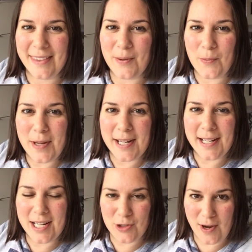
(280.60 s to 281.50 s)
the
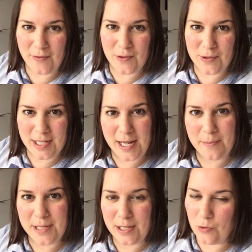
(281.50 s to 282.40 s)
weekly travel
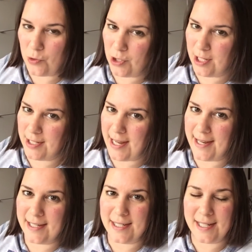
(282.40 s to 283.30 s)
tips, launches
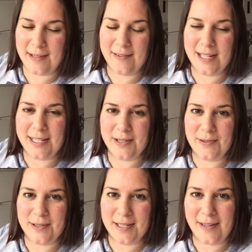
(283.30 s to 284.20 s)
and interior
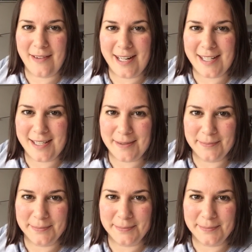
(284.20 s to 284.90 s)
deals. Here it is.